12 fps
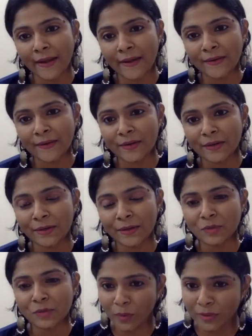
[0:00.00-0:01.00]
And
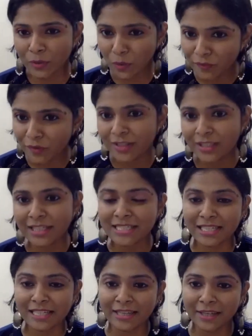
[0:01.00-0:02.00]
so with no further
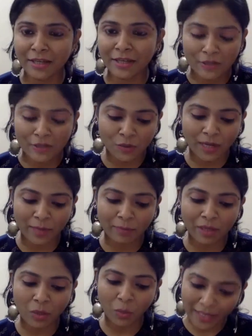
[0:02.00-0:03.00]
delay, so let
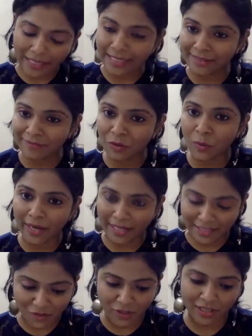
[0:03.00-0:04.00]
me quickly give you
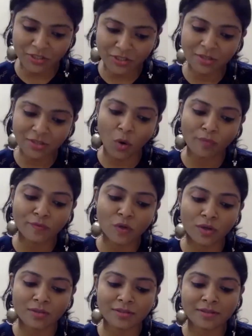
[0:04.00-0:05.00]
an introduction of
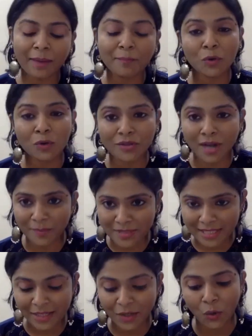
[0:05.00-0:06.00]
Dr. Amol
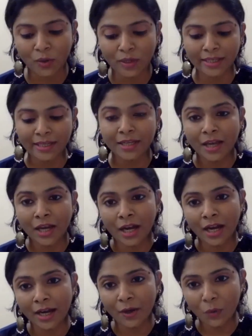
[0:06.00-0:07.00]
Ramsing Kolhe,
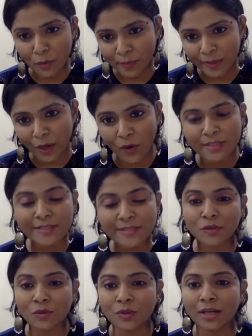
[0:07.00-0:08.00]
who
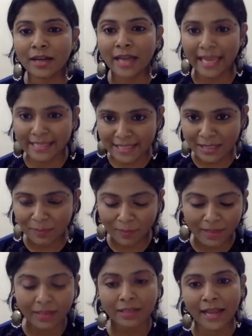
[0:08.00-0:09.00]
belongs to the
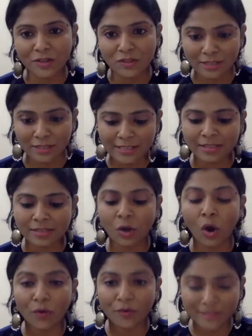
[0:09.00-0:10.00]
NCP, Nationalist
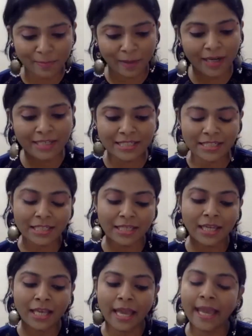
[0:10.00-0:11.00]
Congress Party,
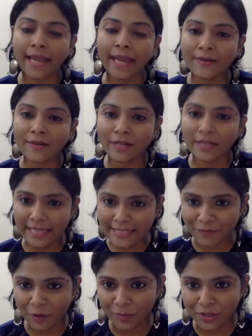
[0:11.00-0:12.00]
and
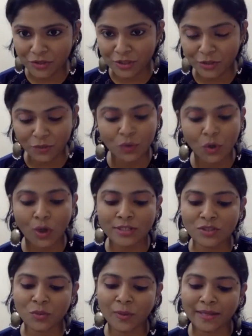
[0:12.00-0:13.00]
he's from the Shirur
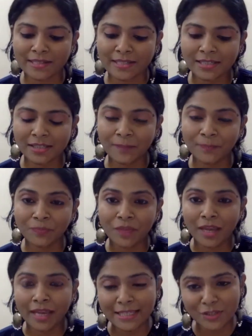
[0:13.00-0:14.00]
constituency.
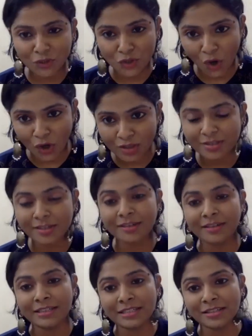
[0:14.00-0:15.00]
He's a
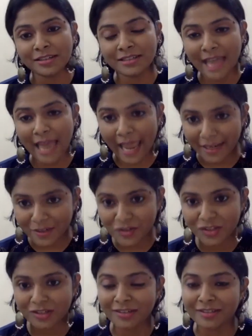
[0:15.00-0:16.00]
doctor turned
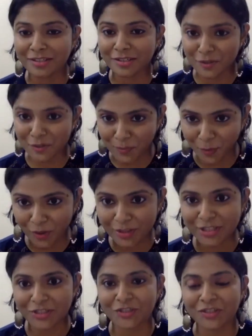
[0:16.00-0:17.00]
actor turned
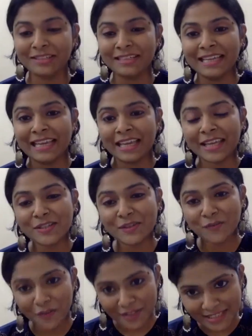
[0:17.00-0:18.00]
politician. He's
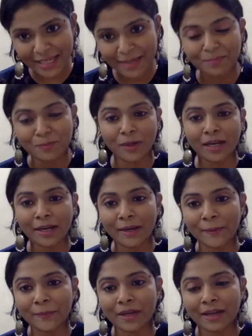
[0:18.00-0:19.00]
a first-time
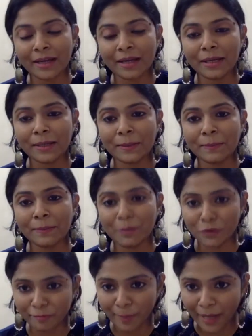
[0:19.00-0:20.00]

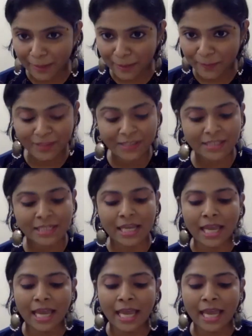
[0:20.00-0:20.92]
member of parliament,